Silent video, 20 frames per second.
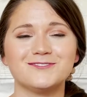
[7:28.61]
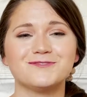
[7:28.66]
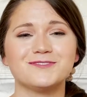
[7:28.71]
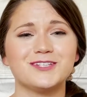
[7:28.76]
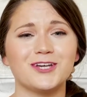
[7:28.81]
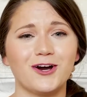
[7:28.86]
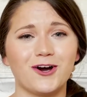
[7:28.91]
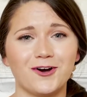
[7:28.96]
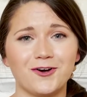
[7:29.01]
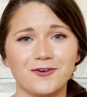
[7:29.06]

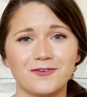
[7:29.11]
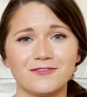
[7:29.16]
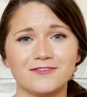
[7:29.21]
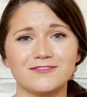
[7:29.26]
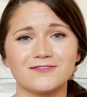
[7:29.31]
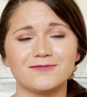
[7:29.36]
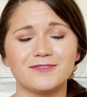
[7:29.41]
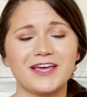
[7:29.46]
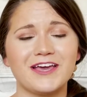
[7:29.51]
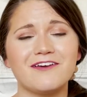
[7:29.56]
Y'all,
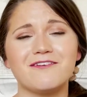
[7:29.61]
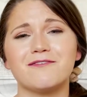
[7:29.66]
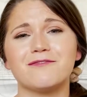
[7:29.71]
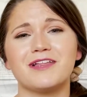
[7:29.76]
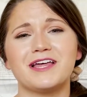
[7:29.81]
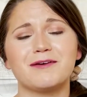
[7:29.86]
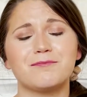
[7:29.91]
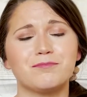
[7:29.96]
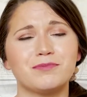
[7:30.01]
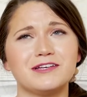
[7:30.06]
it
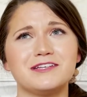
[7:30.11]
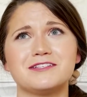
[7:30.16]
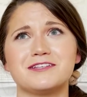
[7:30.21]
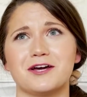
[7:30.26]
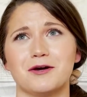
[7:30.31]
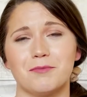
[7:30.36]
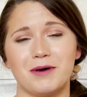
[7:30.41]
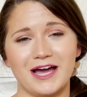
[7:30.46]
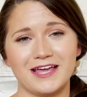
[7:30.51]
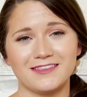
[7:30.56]
like, please
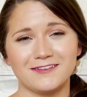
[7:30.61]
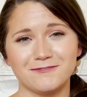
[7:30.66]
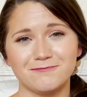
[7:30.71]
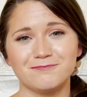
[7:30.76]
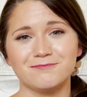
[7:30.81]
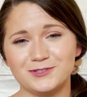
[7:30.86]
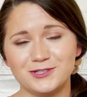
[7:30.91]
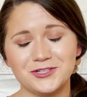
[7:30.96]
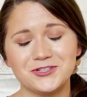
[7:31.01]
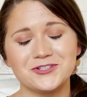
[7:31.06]
go buy them.
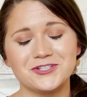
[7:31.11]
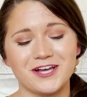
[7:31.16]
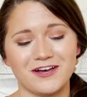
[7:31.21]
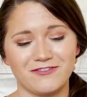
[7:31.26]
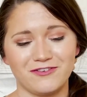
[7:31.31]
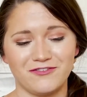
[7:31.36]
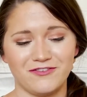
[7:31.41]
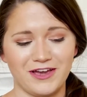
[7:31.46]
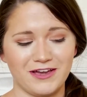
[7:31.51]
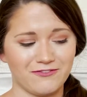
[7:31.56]
Do yourself
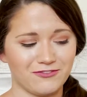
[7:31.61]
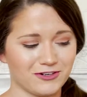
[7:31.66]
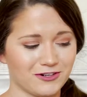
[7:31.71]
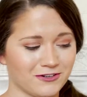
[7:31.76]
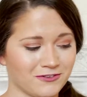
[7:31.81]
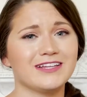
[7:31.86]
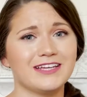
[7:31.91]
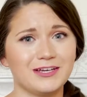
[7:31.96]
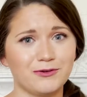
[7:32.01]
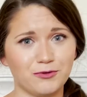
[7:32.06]
a favor.
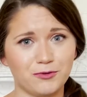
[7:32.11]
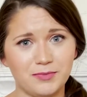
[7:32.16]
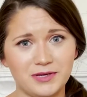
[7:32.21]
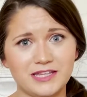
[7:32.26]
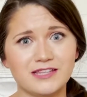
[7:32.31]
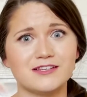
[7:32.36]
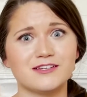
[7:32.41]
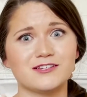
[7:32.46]
Link will be in the